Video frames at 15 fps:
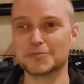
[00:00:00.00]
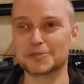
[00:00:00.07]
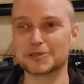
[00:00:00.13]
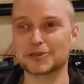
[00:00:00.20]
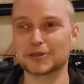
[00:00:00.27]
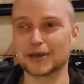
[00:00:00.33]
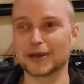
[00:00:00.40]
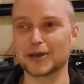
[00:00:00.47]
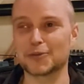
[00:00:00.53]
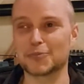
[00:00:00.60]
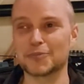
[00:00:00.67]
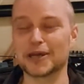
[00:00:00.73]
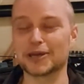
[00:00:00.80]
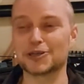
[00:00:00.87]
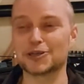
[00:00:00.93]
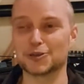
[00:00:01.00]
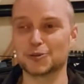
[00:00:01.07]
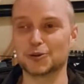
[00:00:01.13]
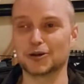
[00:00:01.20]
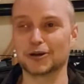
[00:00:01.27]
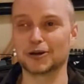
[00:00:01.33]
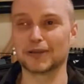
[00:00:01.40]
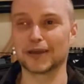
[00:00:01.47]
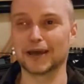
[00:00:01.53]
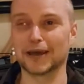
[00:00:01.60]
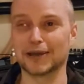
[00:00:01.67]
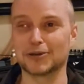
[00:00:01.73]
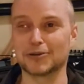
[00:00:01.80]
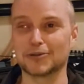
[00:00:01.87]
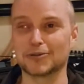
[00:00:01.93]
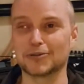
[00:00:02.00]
to like make sure that